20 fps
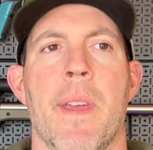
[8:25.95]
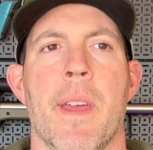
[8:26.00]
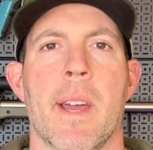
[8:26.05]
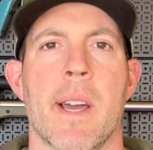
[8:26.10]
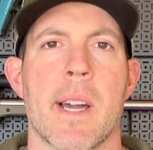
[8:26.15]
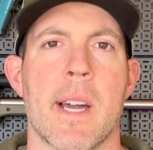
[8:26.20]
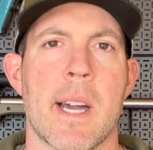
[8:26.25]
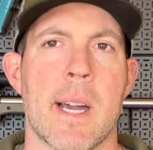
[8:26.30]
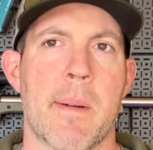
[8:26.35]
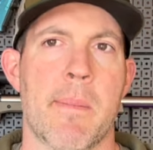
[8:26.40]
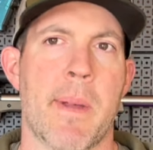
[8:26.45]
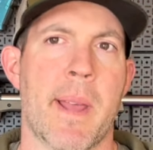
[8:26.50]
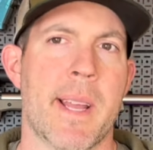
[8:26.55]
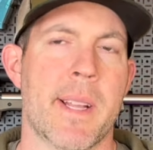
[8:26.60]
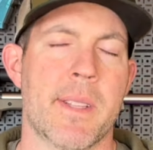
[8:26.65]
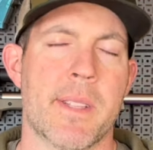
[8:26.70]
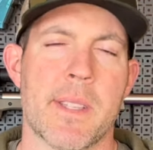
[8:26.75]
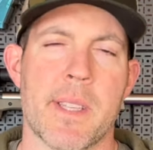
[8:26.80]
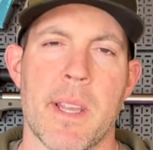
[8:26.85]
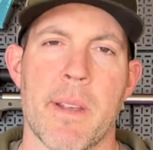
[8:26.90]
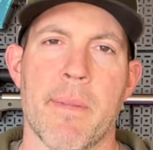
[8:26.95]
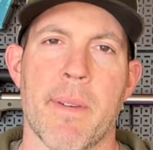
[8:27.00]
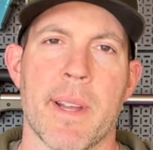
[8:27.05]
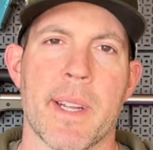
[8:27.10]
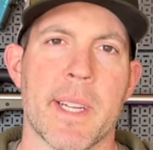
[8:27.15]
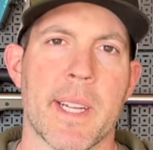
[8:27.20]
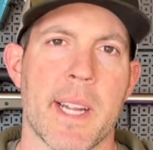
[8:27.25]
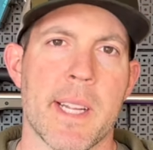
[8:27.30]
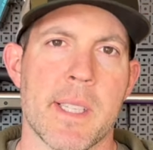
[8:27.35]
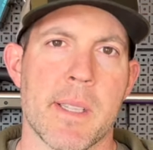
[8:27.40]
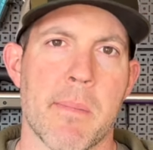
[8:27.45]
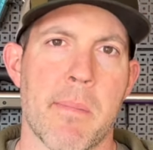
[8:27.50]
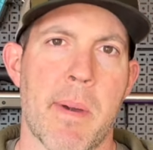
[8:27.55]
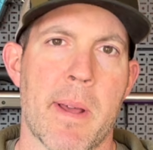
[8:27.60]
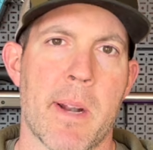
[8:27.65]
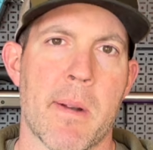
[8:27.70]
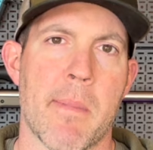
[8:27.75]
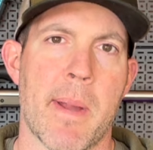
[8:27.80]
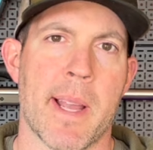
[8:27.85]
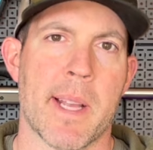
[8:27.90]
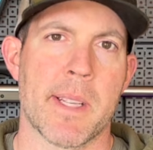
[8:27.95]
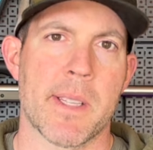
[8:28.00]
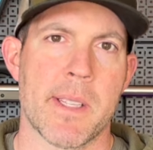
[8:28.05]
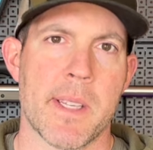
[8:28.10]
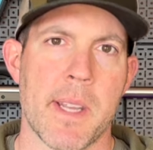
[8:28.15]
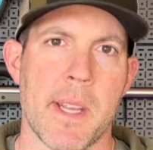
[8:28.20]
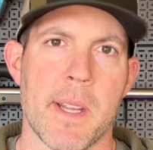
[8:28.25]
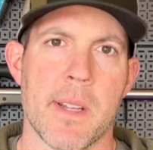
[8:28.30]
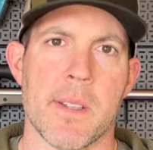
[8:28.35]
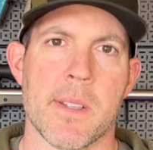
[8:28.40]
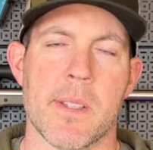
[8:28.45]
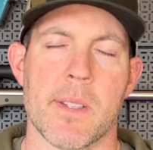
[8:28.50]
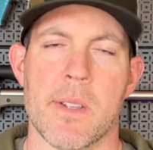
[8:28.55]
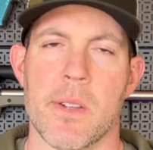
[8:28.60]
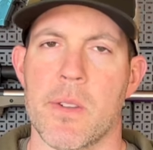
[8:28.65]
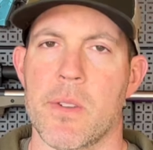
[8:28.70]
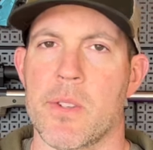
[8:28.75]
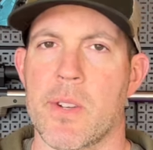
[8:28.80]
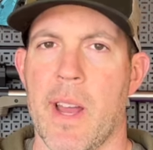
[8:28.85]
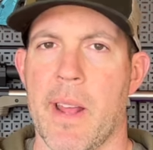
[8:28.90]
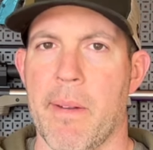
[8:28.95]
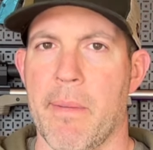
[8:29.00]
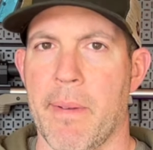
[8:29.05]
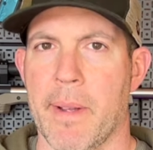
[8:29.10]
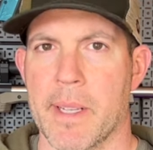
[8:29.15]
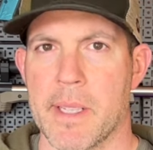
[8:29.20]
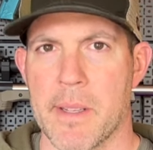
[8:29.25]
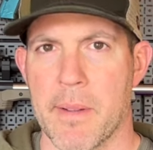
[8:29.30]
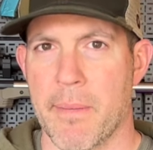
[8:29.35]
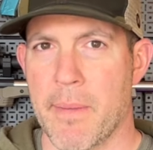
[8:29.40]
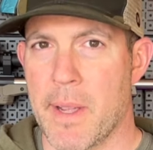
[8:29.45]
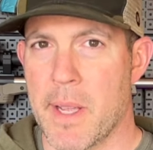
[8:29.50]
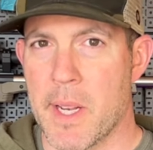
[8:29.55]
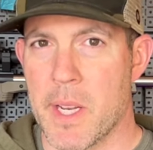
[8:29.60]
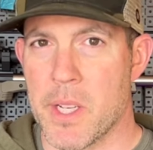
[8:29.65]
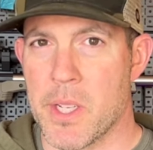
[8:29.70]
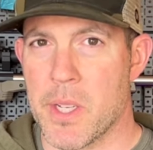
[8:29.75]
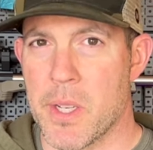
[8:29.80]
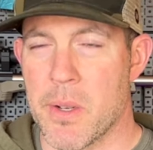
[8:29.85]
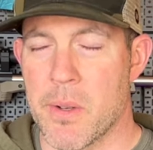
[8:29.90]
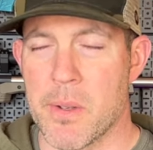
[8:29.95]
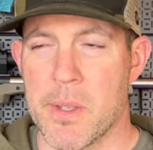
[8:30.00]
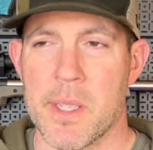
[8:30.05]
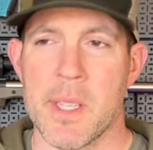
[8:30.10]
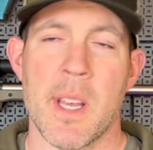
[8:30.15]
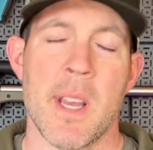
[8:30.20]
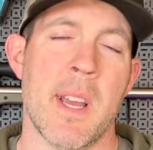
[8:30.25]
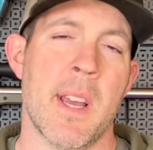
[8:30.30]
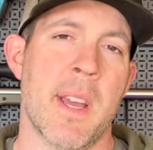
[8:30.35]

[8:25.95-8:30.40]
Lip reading: And see if I can get some better magazines to try to fix the feed issues.